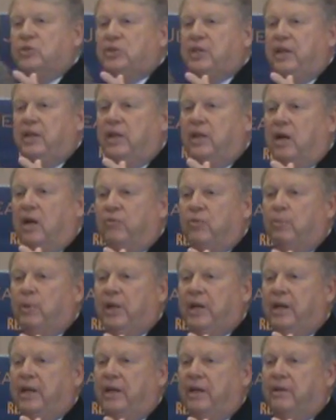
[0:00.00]
state
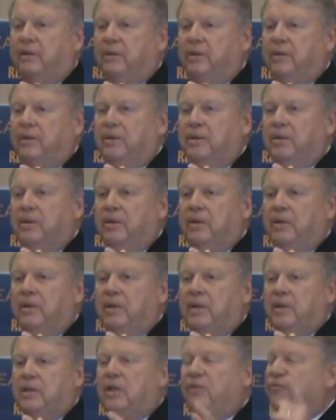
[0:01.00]
government in it,
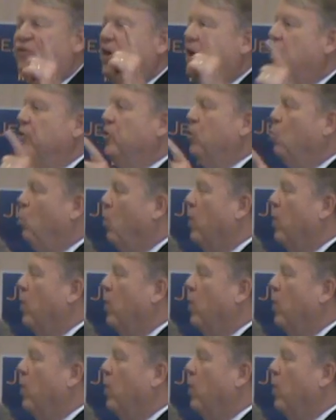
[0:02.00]
that found the